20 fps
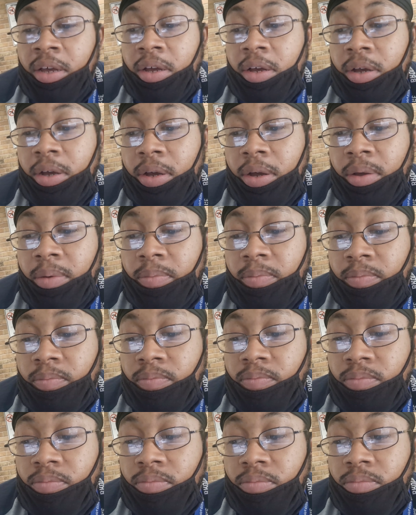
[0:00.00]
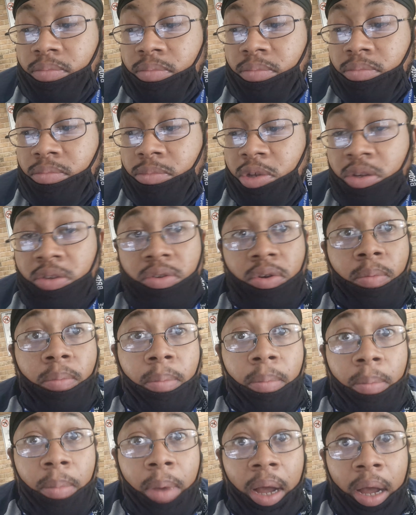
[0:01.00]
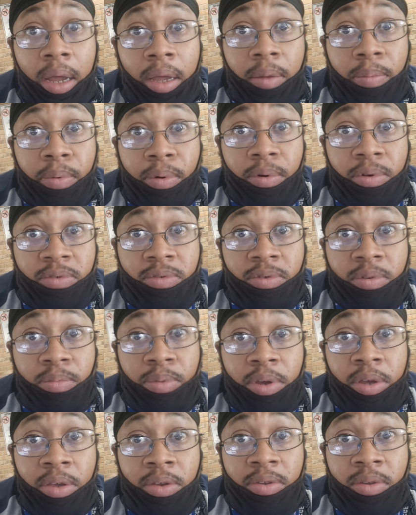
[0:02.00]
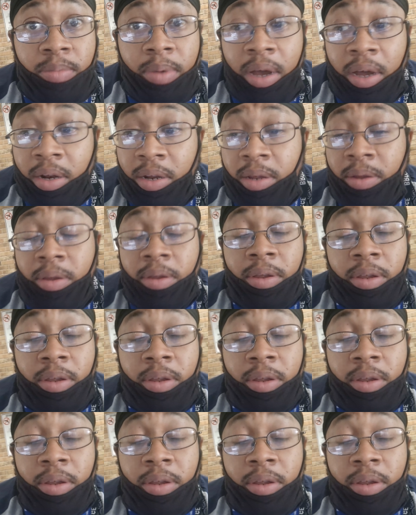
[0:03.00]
Um, these are my personal opinions about it.